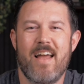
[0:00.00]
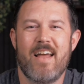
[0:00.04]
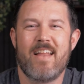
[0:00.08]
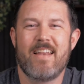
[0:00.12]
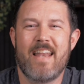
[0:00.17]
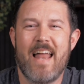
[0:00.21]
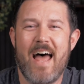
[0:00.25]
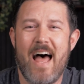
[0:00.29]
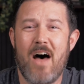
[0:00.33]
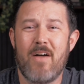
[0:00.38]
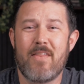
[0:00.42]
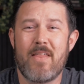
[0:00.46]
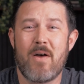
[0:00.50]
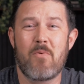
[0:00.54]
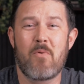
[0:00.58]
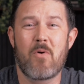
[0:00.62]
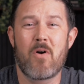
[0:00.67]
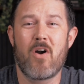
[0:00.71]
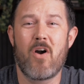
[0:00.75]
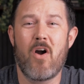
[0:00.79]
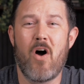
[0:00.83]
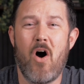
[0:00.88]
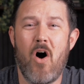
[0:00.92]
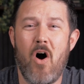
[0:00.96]
Now that
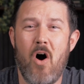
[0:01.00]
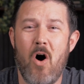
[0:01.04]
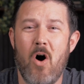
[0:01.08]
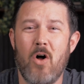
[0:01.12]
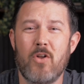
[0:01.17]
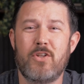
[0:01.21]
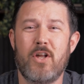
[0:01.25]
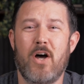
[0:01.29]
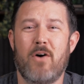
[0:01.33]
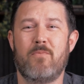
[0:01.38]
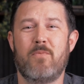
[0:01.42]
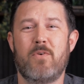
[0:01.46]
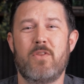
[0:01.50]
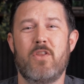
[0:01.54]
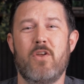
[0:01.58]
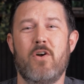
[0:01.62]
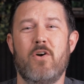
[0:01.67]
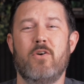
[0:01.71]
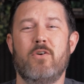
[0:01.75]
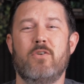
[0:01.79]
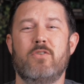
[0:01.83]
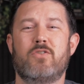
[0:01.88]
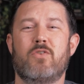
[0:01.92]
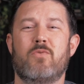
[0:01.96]
we're all done with
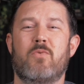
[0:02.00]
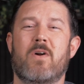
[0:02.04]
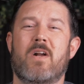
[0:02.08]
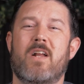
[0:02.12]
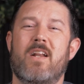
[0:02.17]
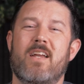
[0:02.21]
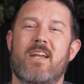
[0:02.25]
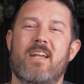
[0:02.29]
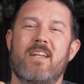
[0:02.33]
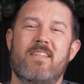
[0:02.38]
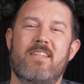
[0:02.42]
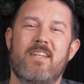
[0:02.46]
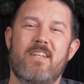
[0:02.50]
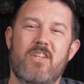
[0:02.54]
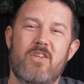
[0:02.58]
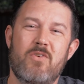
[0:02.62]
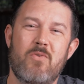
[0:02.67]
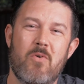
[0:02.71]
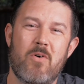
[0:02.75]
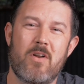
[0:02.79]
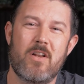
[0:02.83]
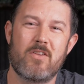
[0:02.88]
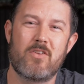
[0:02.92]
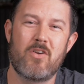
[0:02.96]
those, we're going to continue
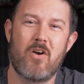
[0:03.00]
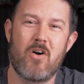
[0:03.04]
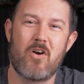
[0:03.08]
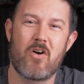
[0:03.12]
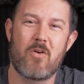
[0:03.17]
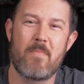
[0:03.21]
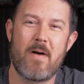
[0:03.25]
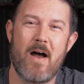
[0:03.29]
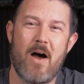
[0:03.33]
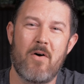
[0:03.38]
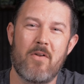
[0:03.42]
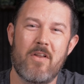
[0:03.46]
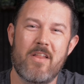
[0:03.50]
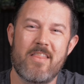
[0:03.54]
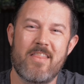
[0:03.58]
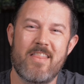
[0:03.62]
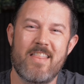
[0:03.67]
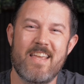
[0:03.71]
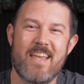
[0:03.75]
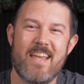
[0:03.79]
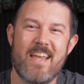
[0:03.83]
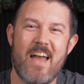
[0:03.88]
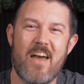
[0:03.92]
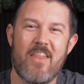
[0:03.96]
on and talk about
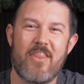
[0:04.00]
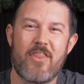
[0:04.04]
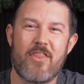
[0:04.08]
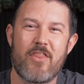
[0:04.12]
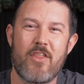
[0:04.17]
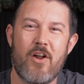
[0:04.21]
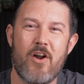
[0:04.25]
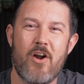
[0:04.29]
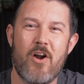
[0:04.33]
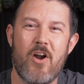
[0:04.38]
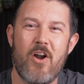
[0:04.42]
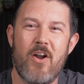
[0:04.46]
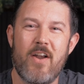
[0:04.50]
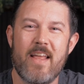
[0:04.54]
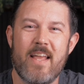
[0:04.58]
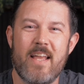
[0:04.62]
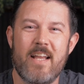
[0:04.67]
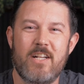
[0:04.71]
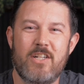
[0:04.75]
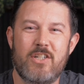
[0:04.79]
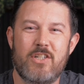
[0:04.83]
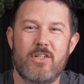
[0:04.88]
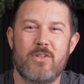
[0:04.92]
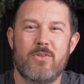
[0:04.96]
the third
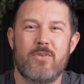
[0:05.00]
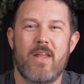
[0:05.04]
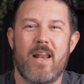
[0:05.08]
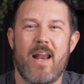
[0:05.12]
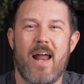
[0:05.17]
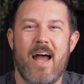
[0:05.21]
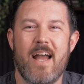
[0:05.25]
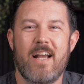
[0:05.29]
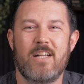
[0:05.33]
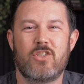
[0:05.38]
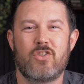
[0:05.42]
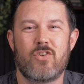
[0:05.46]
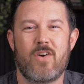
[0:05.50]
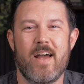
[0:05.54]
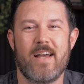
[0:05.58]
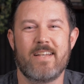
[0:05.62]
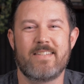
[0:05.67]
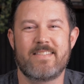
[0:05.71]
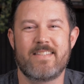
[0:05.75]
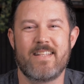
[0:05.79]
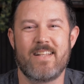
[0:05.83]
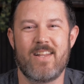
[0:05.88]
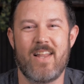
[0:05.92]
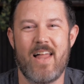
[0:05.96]
issue that I
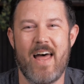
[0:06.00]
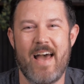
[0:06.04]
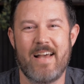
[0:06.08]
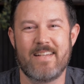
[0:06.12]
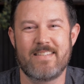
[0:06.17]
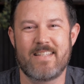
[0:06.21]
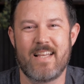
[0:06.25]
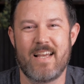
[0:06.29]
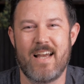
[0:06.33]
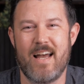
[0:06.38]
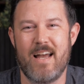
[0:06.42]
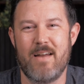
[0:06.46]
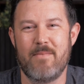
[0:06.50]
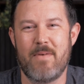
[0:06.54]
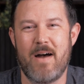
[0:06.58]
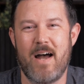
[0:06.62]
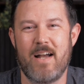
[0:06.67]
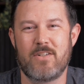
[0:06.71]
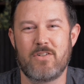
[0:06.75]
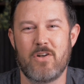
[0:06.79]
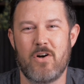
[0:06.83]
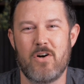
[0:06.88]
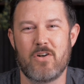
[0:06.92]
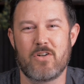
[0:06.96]
addressed last time I
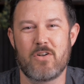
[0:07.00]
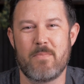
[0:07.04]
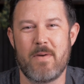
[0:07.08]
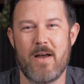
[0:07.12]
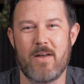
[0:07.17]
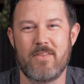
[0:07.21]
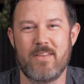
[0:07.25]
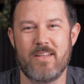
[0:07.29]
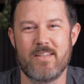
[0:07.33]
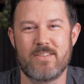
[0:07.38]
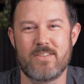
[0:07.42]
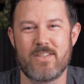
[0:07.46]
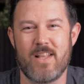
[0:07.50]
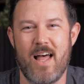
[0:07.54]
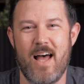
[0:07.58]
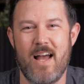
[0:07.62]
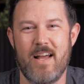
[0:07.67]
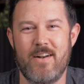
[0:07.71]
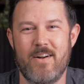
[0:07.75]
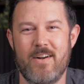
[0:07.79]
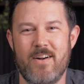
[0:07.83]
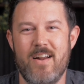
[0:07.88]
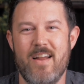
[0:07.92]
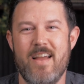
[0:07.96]
talked about this
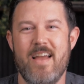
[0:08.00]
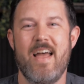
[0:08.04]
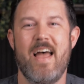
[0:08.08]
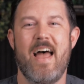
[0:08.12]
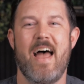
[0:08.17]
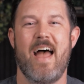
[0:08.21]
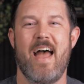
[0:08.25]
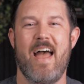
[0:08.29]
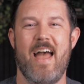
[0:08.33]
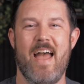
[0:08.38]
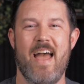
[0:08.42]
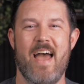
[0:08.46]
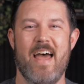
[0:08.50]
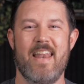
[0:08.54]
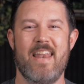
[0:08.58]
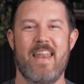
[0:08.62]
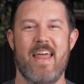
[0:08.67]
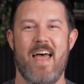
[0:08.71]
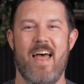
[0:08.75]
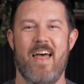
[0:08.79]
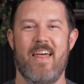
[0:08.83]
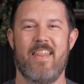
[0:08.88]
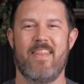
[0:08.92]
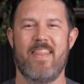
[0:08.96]
slider. And
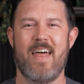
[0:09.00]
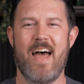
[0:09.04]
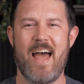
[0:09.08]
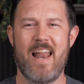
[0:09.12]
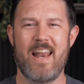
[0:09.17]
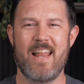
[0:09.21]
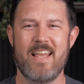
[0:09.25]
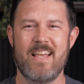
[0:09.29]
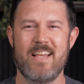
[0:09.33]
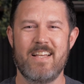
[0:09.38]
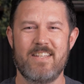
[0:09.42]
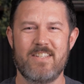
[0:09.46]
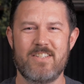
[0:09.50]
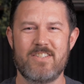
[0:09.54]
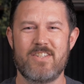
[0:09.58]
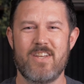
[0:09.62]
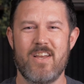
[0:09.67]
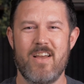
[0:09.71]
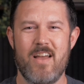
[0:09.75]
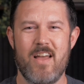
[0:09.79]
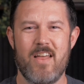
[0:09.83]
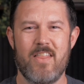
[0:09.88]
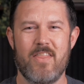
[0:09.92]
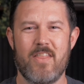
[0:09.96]
that is
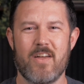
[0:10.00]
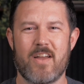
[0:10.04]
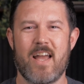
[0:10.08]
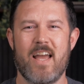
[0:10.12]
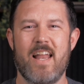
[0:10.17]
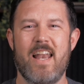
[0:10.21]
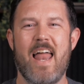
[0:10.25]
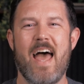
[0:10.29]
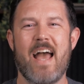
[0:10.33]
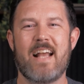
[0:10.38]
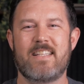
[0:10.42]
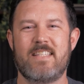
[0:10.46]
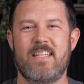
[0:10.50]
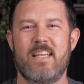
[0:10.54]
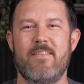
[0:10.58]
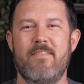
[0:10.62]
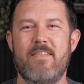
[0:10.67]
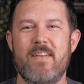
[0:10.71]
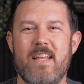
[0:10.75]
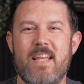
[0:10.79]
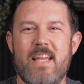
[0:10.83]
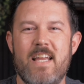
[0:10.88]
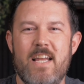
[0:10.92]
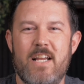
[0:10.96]
the
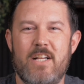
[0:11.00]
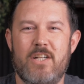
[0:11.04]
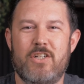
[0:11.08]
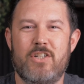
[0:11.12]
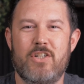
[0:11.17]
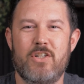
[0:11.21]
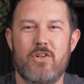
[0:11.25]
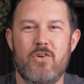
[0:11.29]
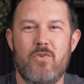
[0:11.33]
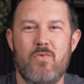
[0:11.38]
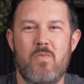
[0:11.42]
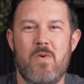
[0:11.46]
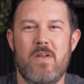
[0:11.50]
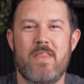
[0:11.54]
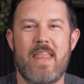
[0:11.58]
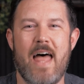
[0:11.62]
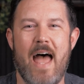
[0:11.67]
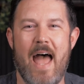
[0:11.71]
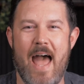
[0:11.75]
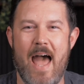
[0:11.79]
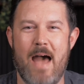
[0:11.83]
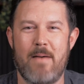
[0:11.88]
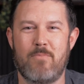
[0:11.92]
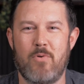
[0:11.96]
connectivity issue with the
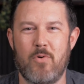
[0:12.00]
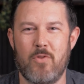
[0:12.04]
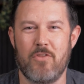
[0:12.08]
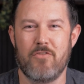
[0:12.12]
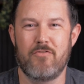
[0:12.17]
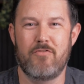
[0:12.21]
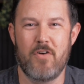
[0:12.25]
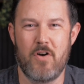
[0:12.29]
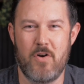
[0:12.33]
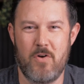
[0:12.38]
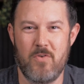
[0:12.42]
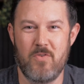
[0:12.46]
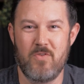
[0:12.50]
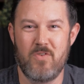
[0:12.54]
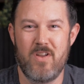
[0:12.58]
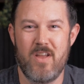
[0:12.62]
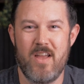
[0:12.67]
app on the phone.